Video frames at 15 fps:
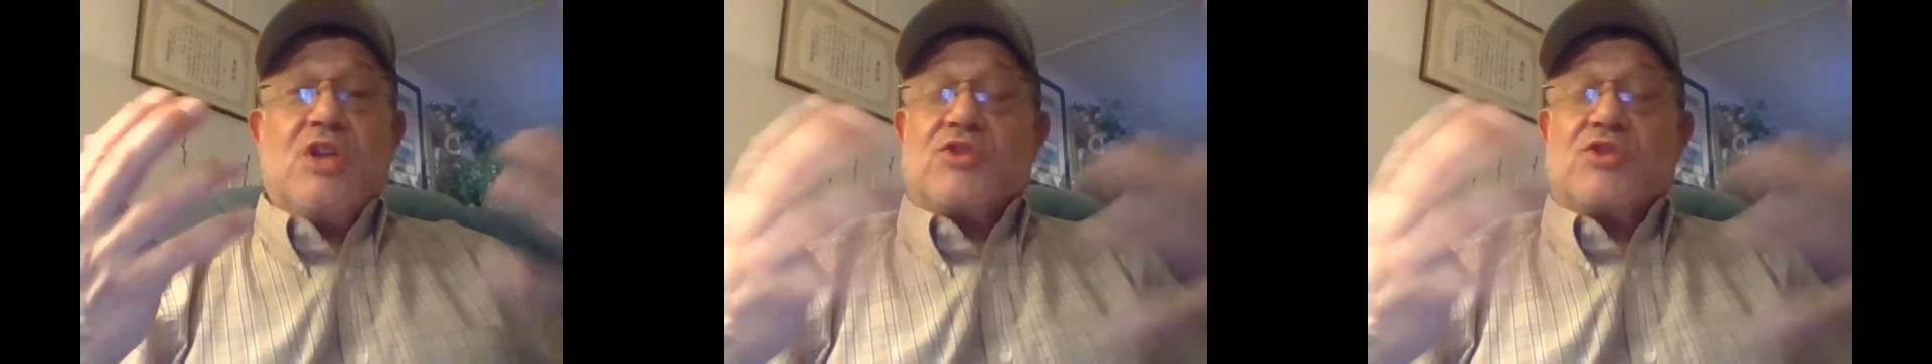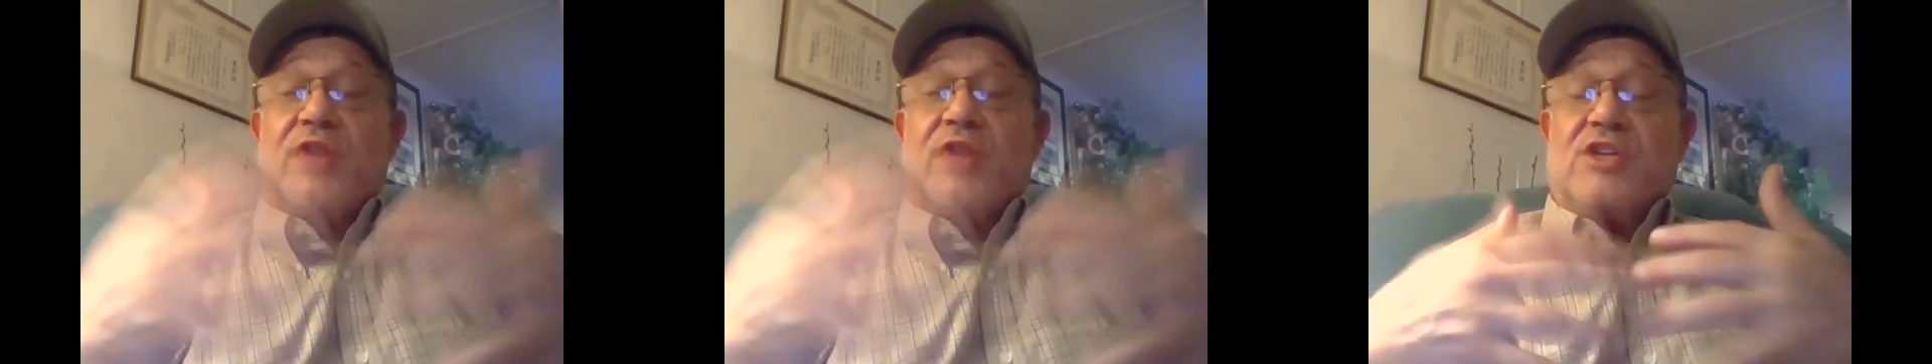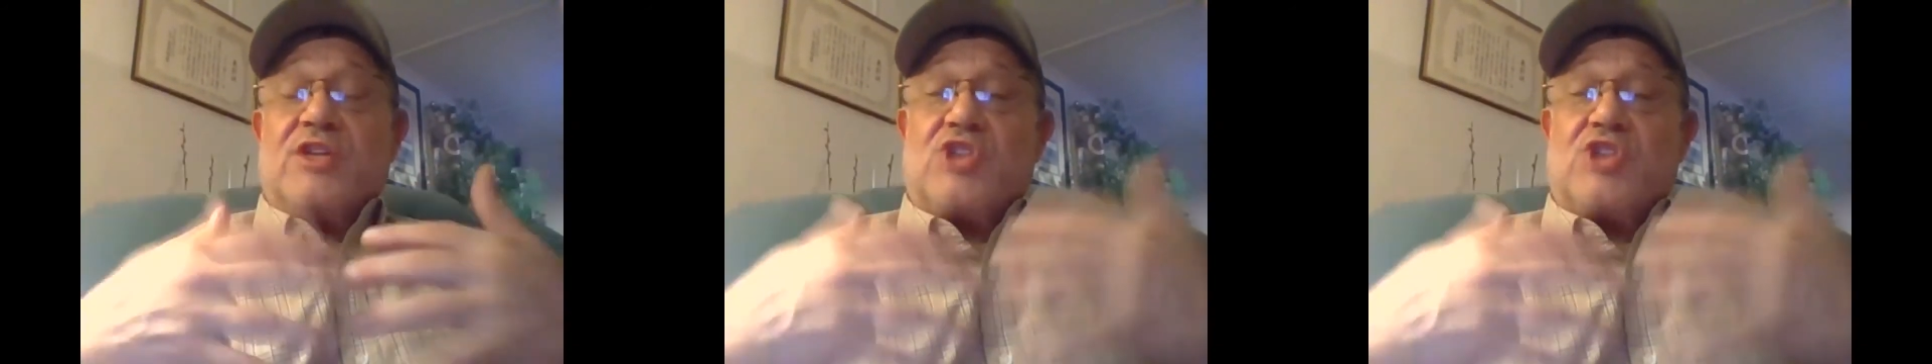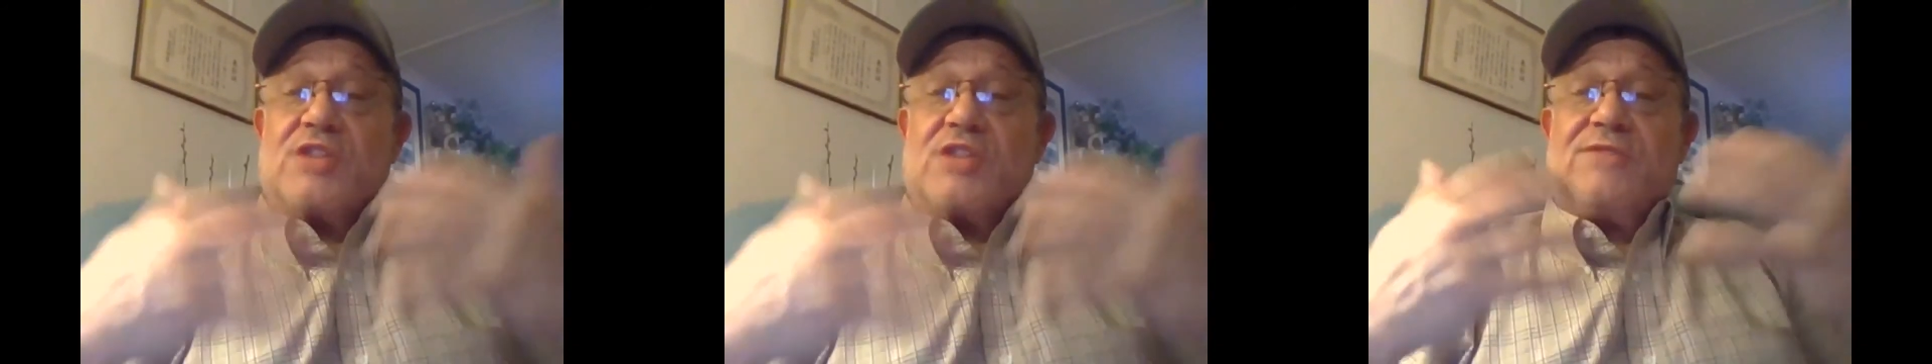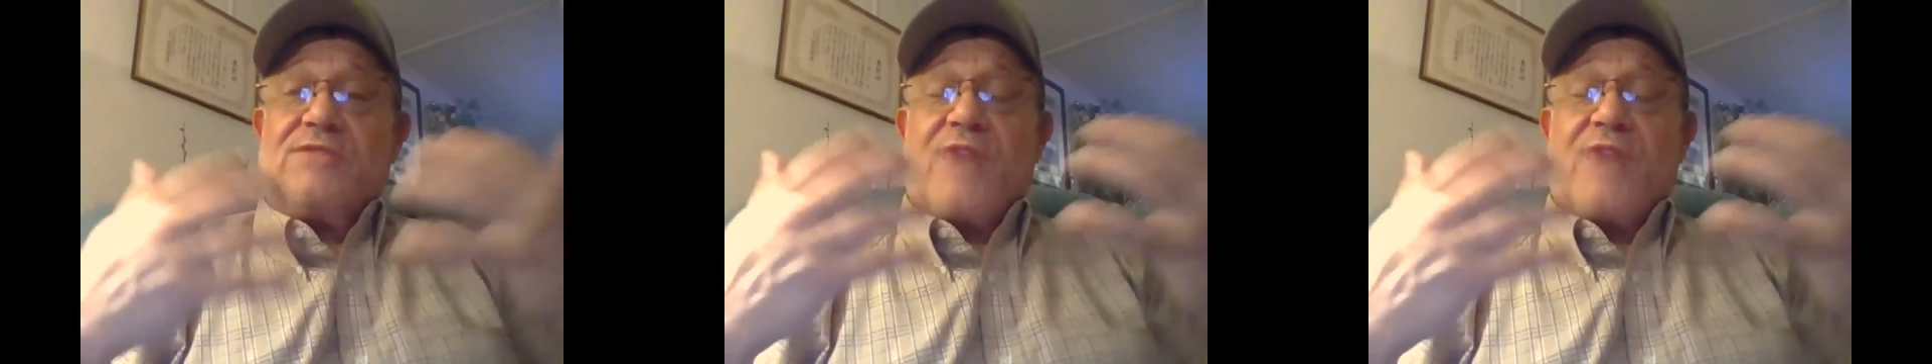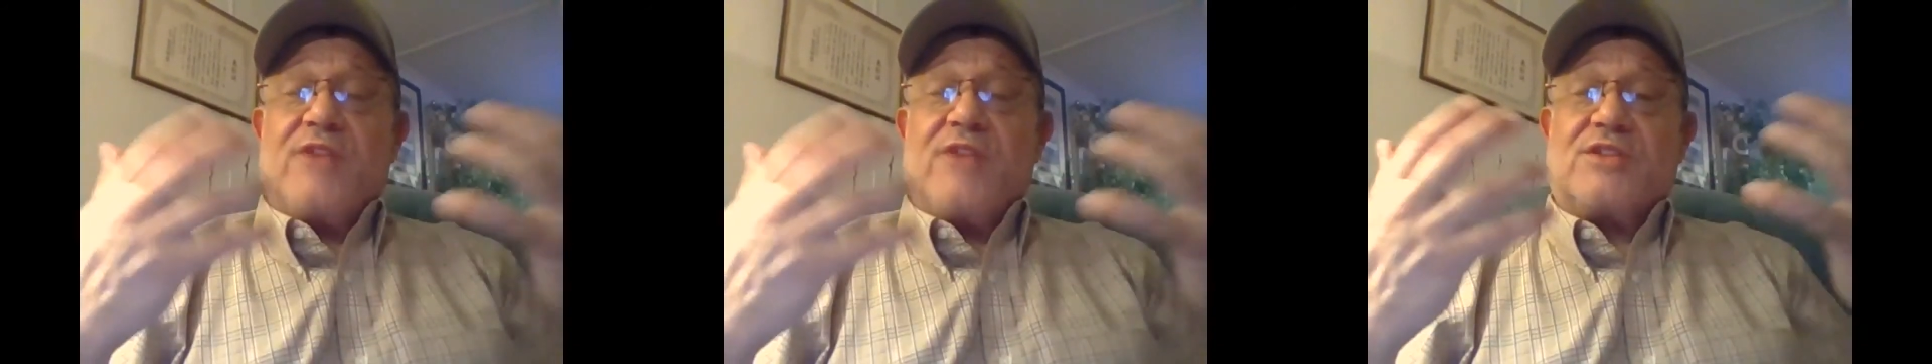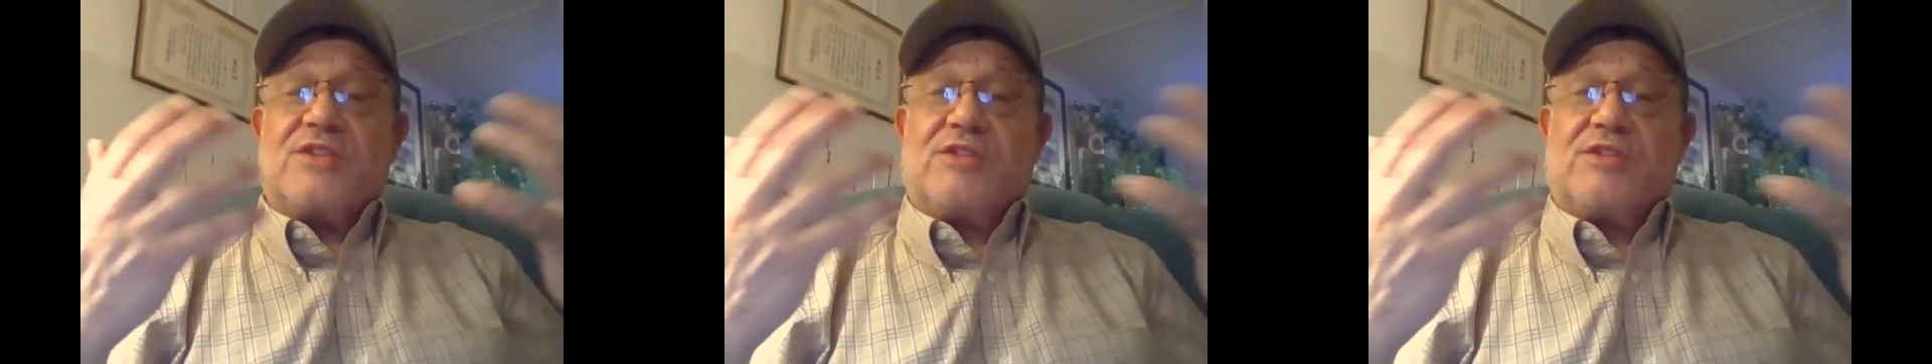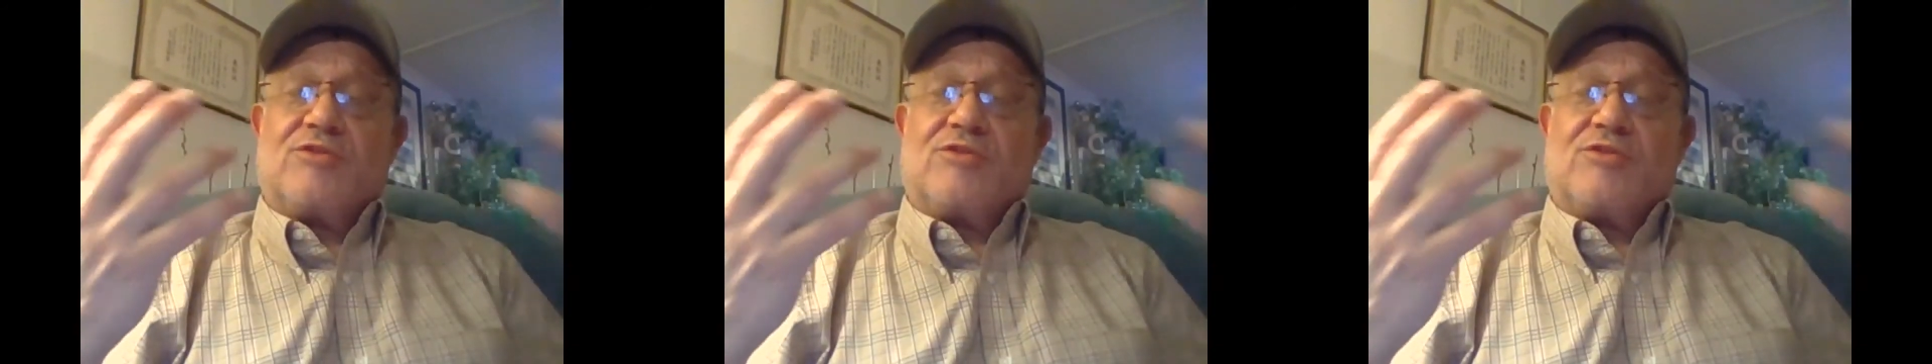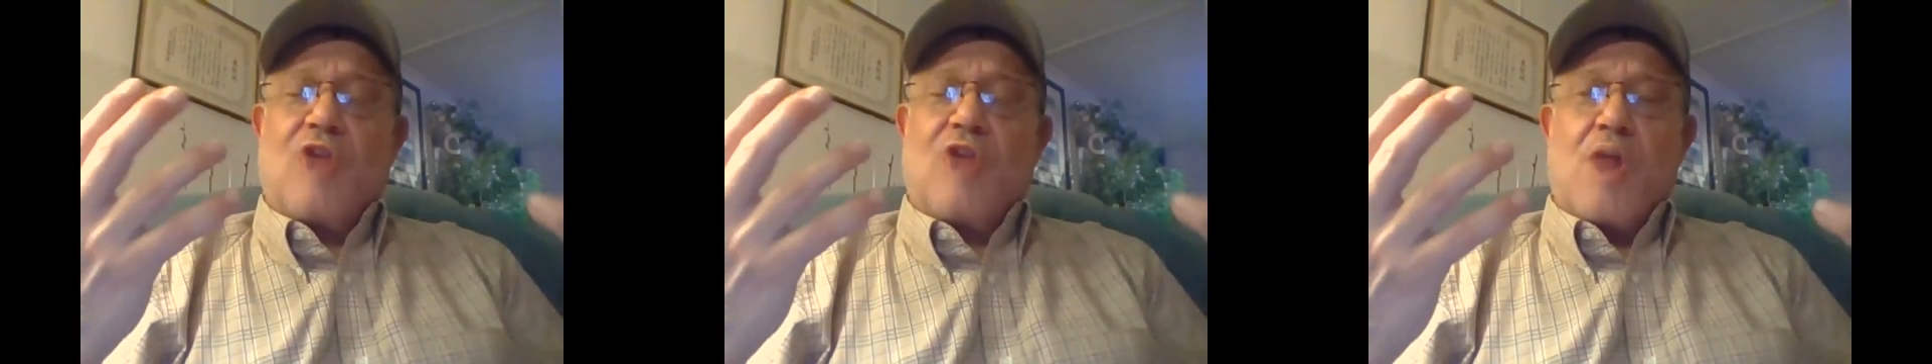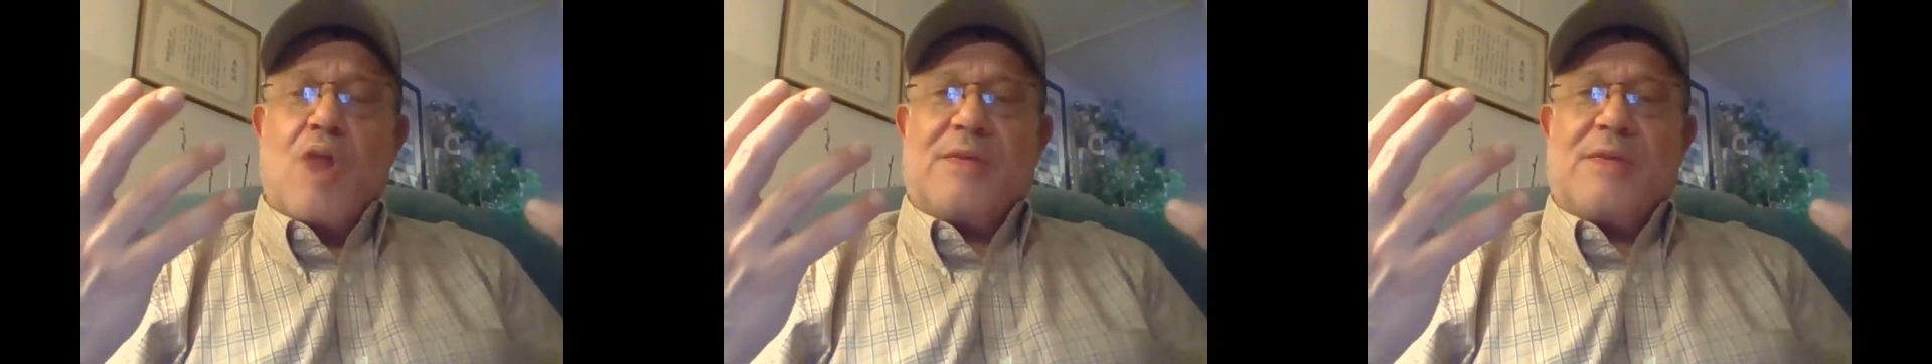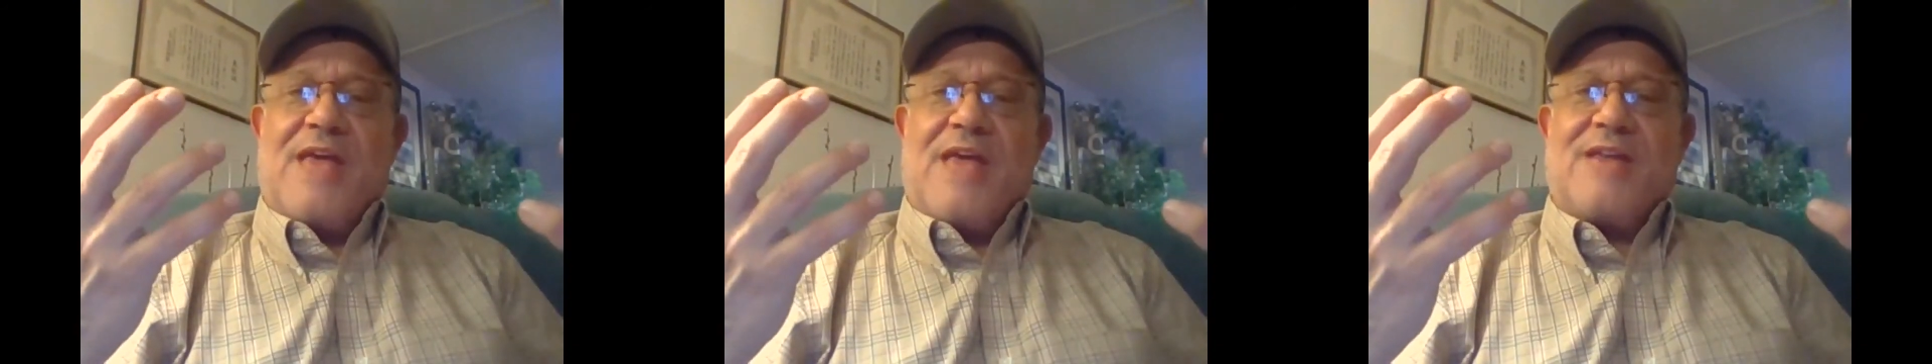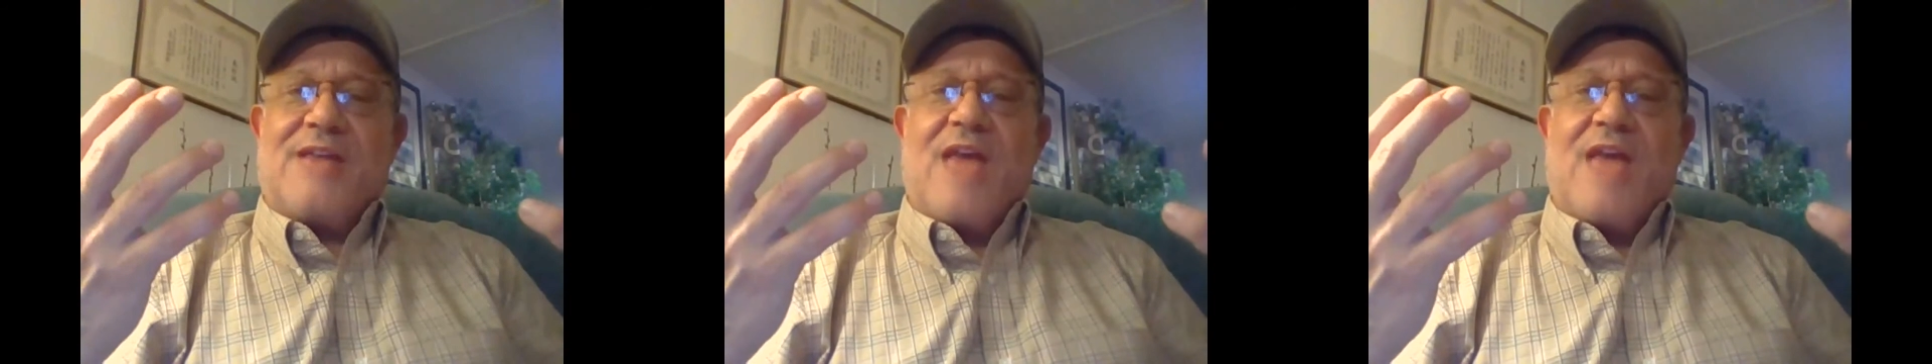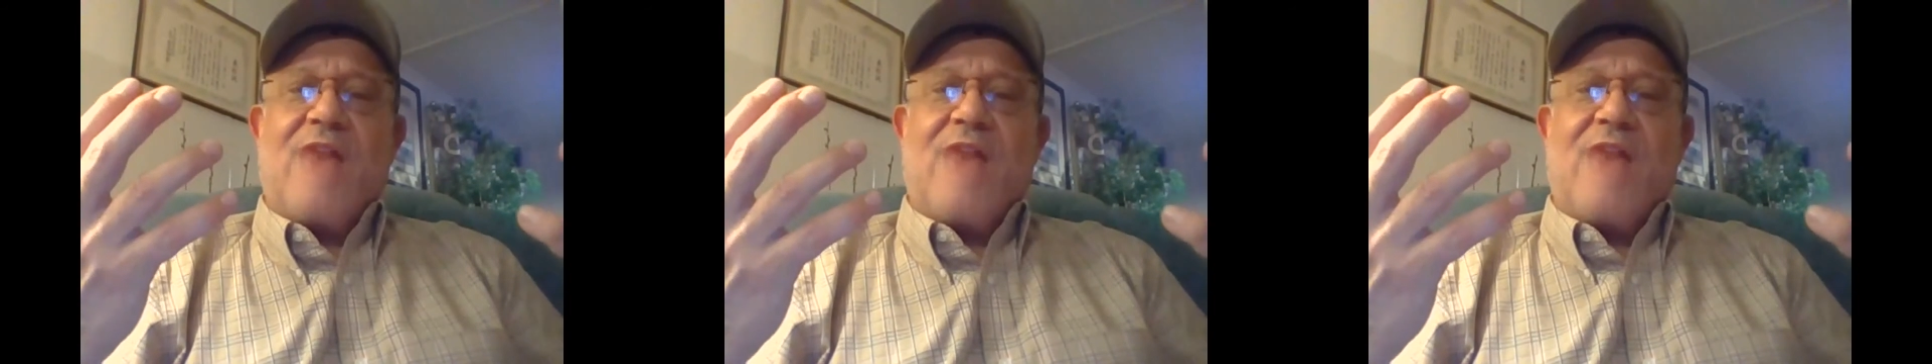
so they can justify this literal Armageddon,